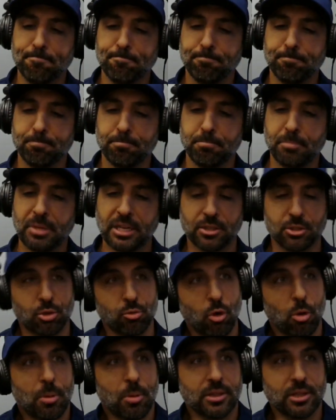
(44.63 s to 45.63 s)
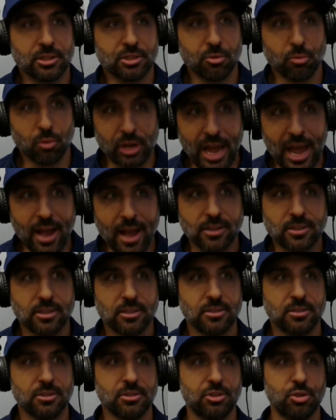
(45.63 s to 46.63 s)
because a robot doesn't react
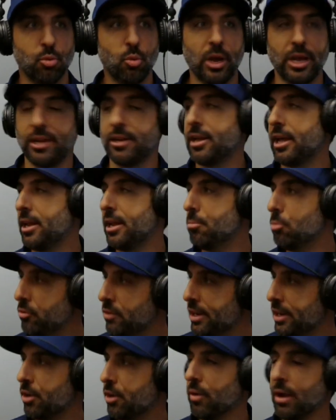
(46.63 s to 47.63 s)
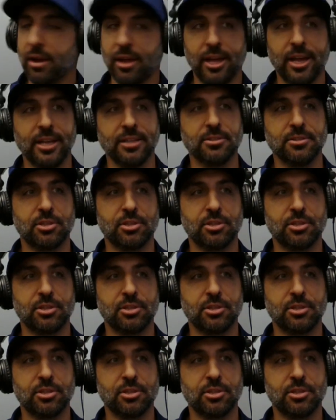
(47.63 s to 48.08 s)
to weight and moving it around a head.